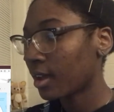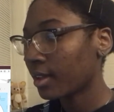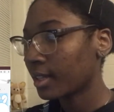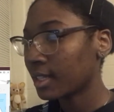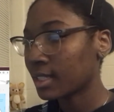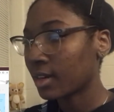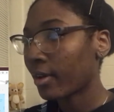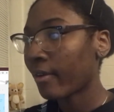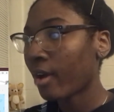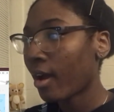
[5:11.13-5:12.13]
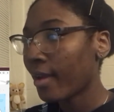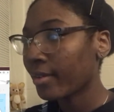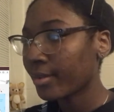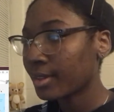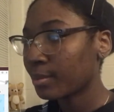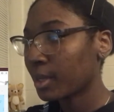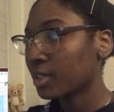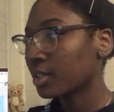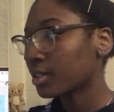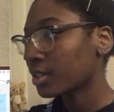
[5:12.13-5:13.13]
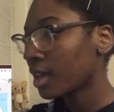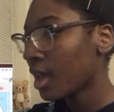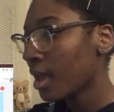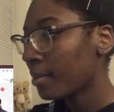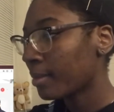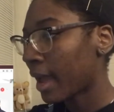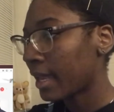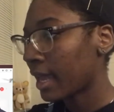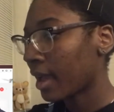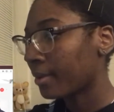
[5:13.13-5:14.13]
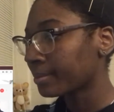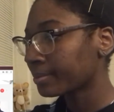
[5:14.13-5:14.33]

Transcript: all these, they don't have everyone's picture, but yeah,